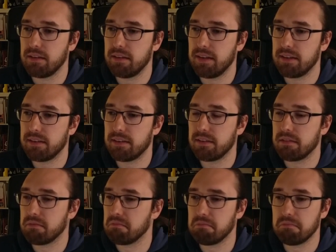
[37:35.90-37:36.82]
That's
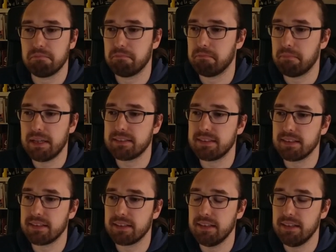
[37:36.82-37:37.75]

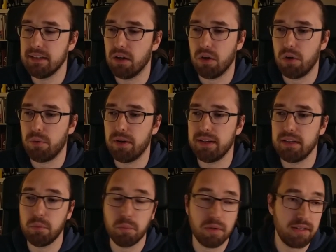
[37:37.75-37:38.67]
basically
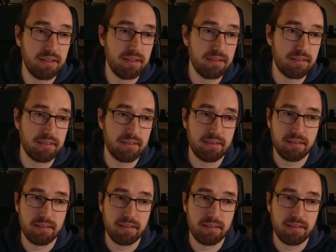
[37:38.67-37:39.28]
already what it is.